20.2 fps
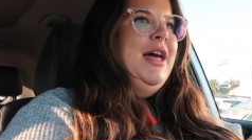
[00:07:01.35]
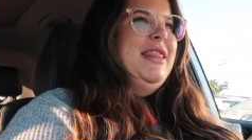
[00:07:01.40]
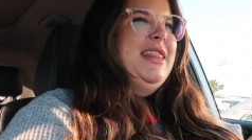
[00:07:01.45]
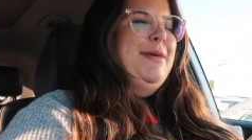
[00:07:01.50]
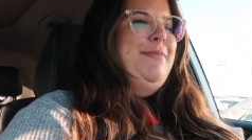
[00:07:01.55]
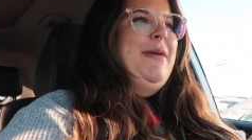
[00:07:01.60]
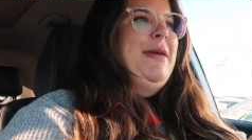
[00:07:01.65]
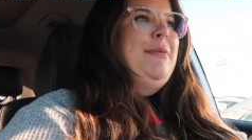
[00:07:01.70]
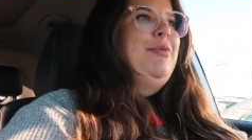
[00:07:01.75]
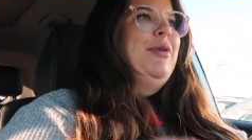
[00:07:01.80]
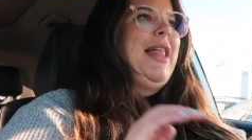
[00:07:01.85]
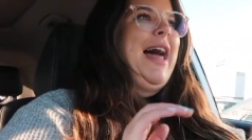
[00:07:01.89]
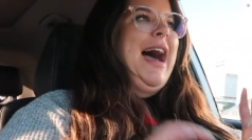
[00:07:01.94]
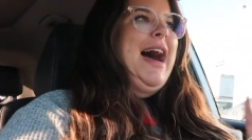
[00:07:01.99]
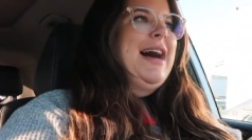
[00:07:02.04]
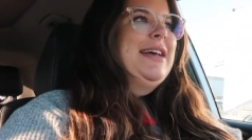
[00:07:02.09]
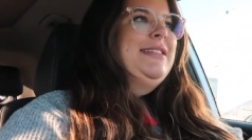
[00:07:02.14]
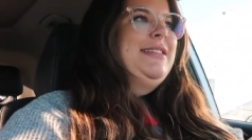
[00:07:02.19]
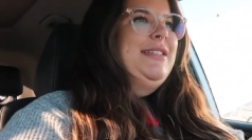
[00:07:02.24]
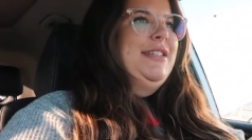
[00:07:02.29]
the people
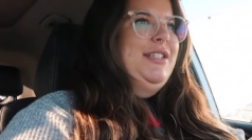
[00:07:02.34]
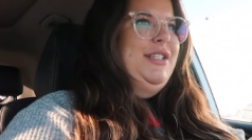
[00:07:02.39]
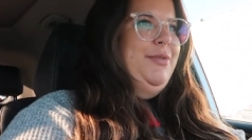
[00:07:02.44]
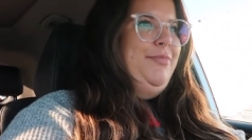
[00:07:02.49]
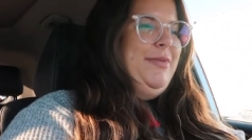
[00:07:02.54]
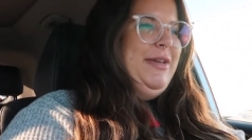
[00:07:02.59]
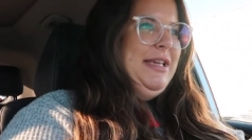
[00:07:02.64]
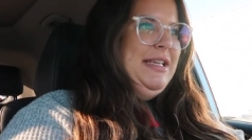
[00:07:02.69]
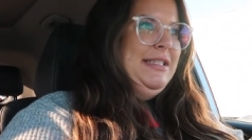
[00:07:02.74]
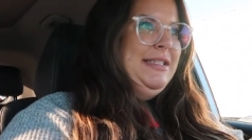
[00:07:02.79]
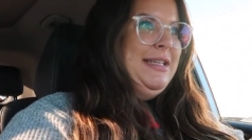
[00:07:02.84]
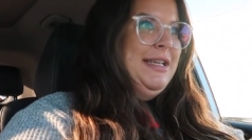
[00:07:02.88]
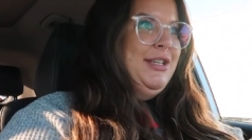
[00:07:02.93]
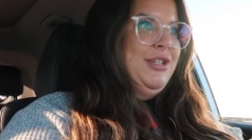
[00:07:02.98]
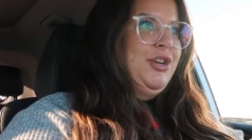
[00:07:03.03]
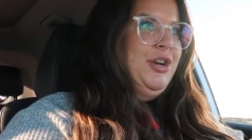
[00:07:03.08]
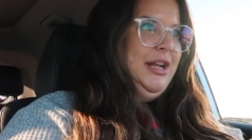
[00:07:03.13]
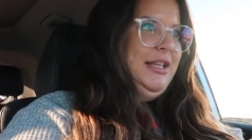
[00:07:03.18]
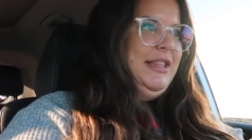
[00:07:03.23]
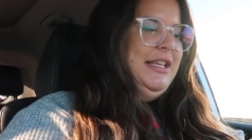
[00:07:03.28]
asked to be
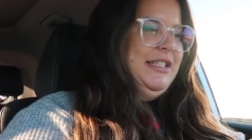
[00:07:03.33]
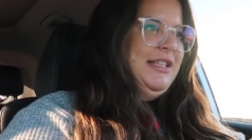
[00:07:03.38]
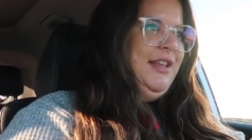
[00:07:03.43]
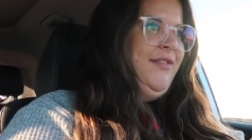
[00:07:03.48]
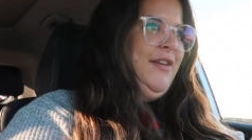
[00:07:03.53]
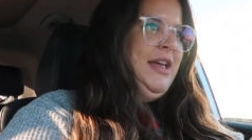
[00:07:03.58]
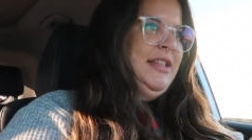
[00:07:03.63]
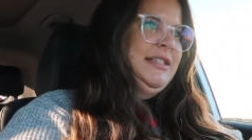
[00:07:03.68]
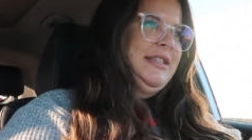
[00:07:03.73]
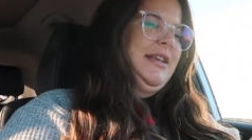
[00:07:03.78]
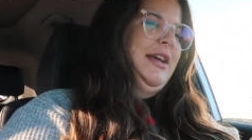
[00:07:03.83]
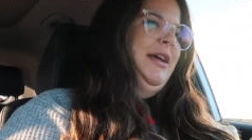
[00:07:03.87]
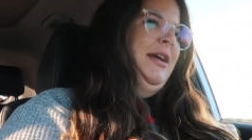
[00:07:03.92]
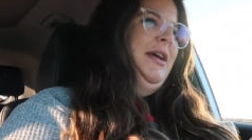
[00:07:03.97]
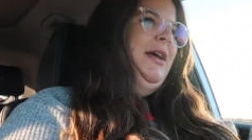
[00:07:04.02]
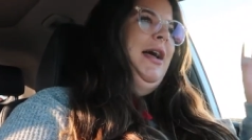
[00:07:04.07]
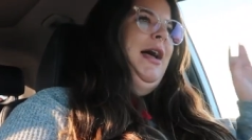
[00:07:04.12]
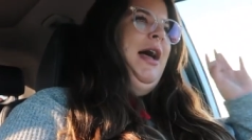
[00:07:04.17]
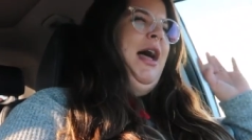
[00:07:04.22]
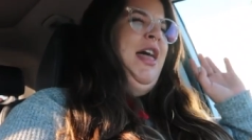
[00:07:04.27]
centered at these events
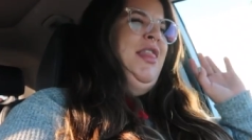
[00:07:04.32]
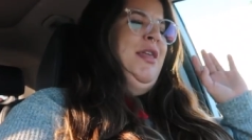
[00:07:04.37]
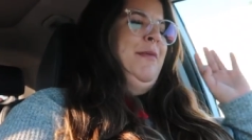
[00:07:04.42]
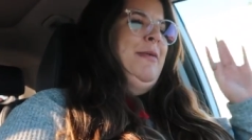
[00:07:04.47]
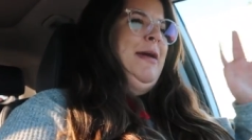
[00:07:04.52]
and the